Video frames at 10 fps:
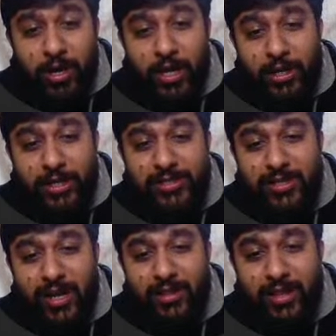it is
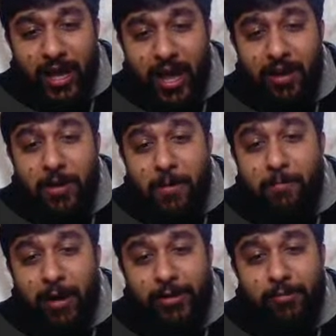nothing
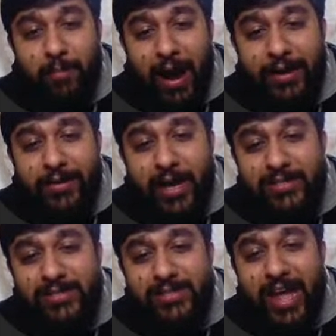but
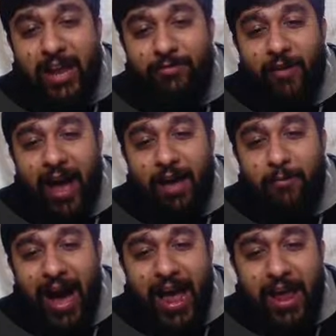minus del phi
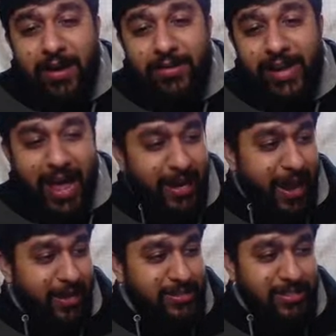by del
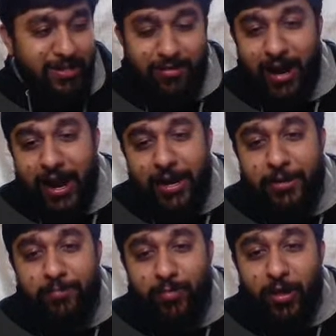x, right?
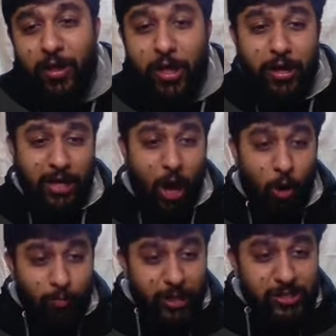Now
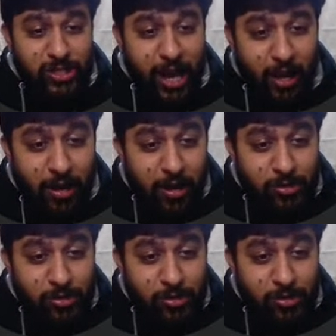please check.